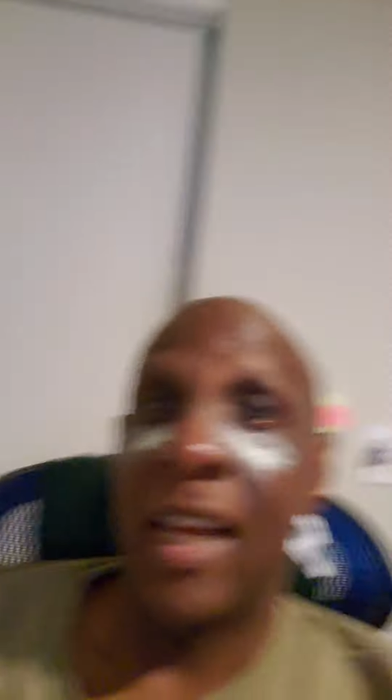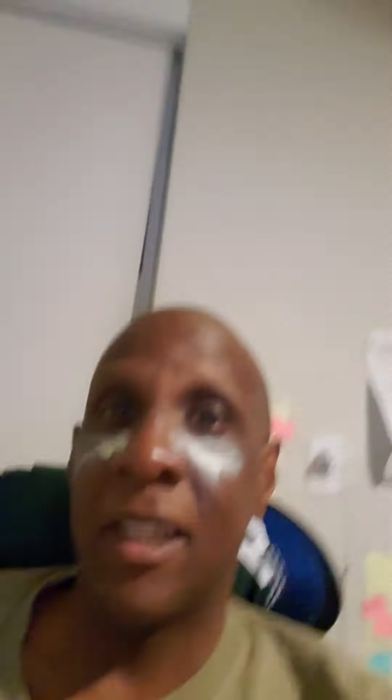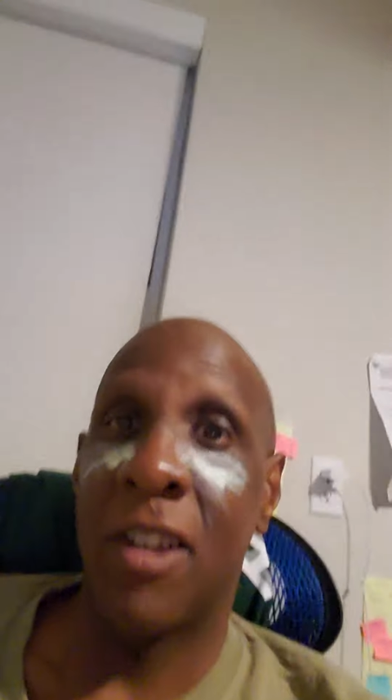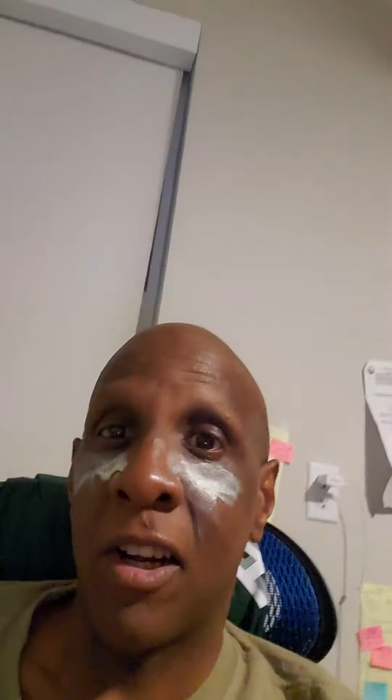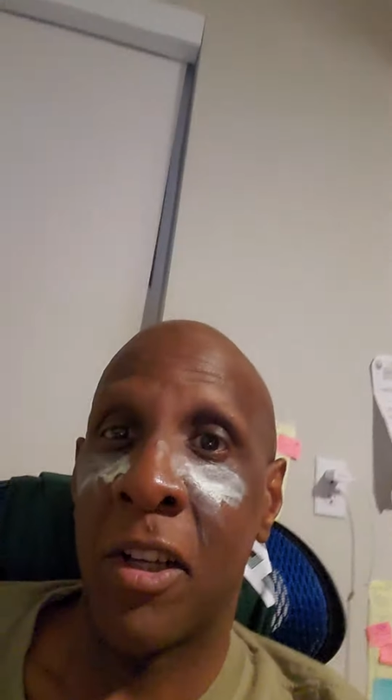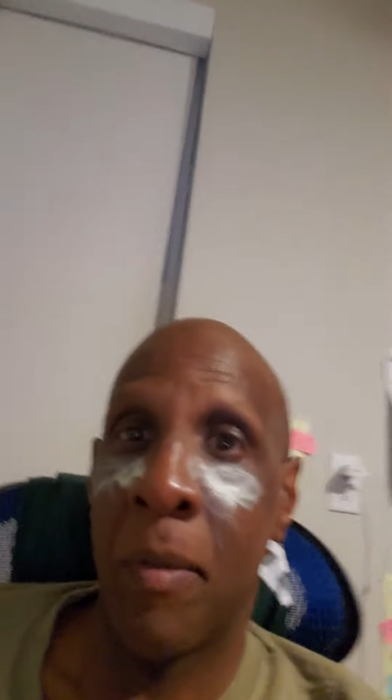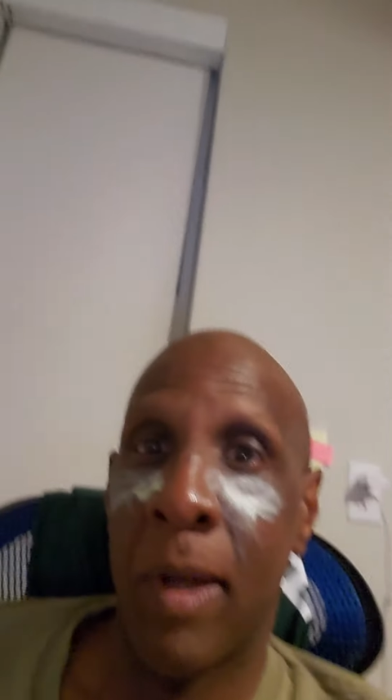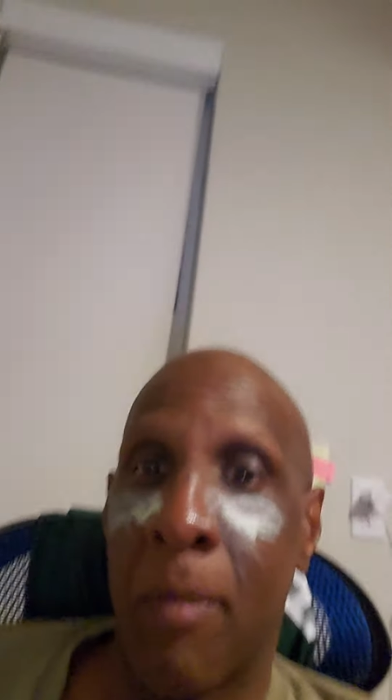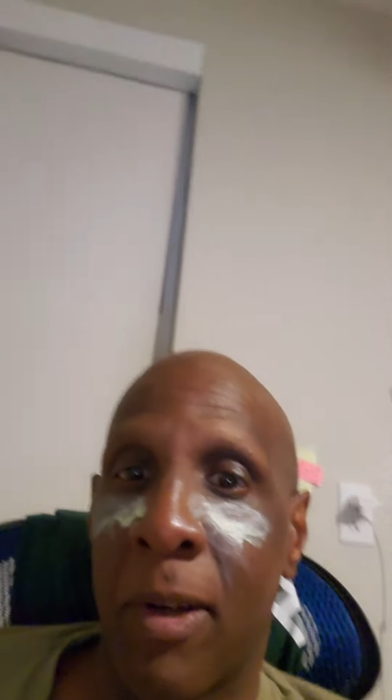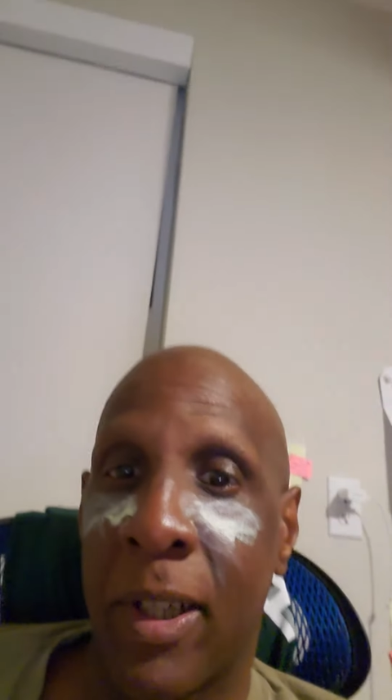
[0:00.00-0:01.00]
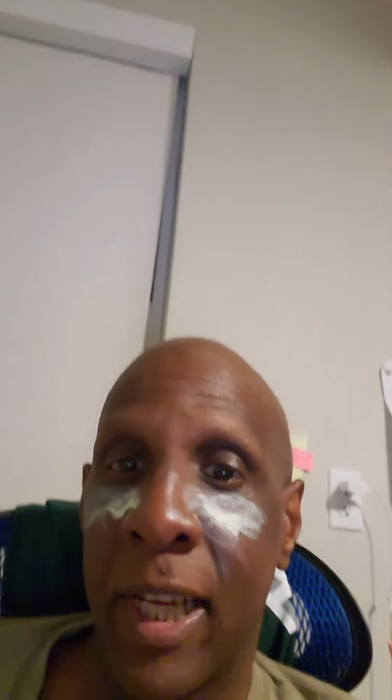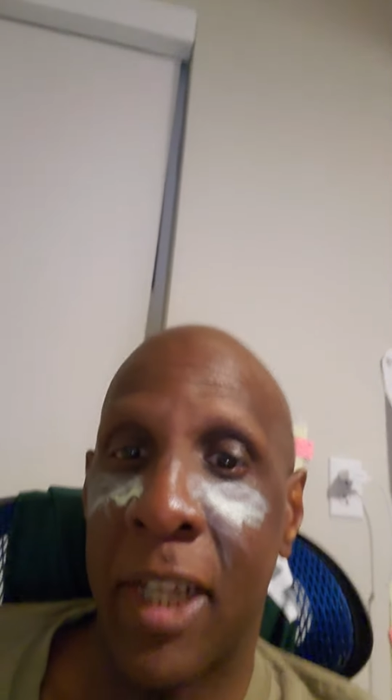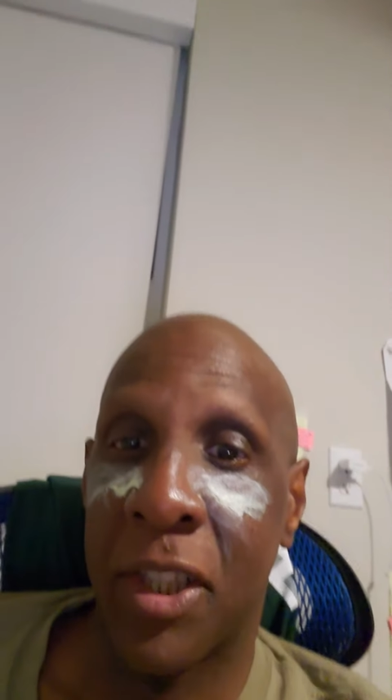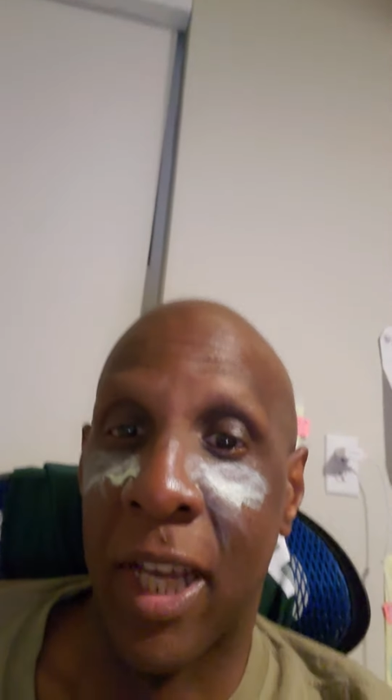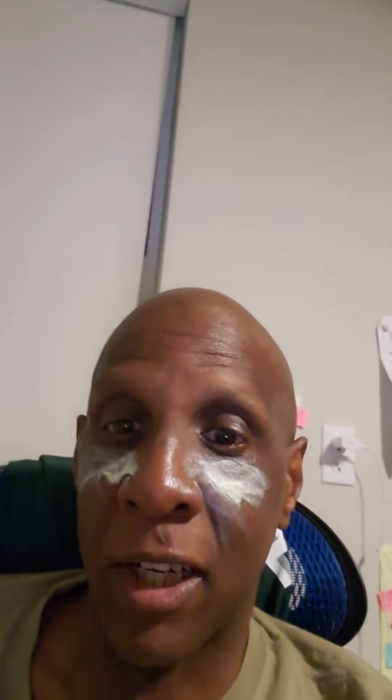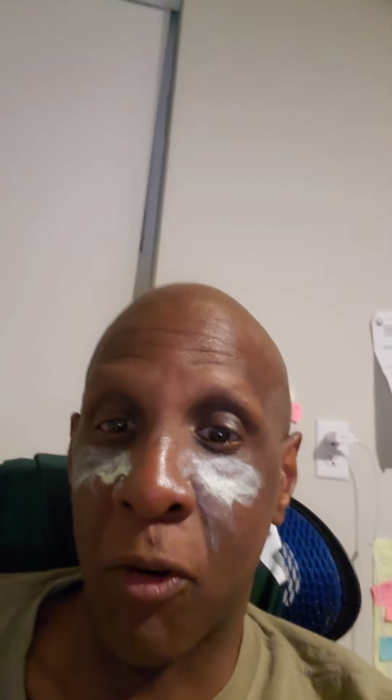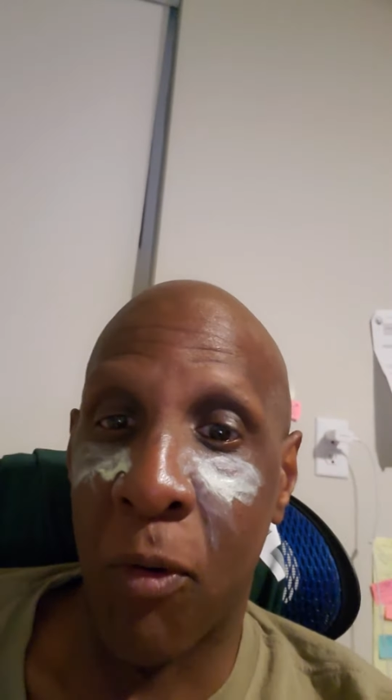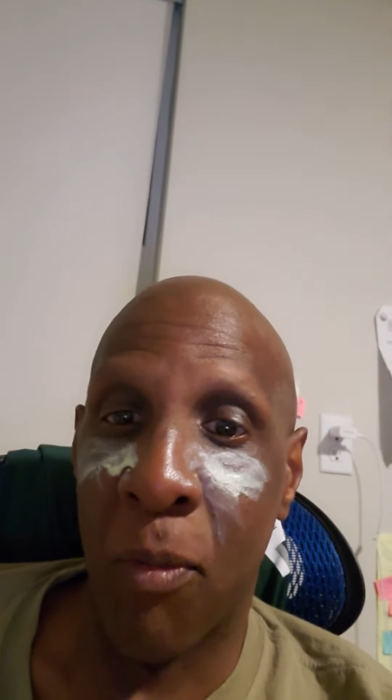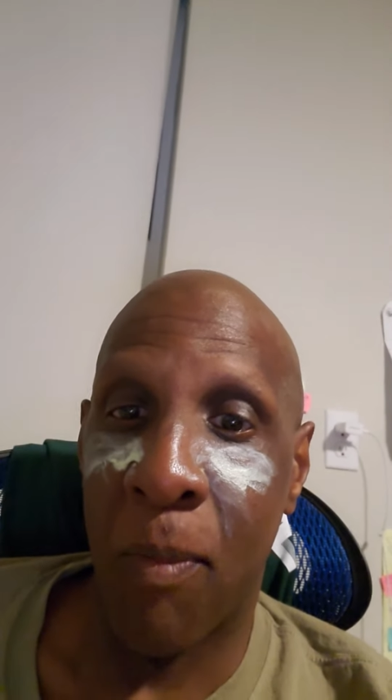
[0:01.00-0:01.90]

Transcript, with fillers: And talking about about cash. Gotta go.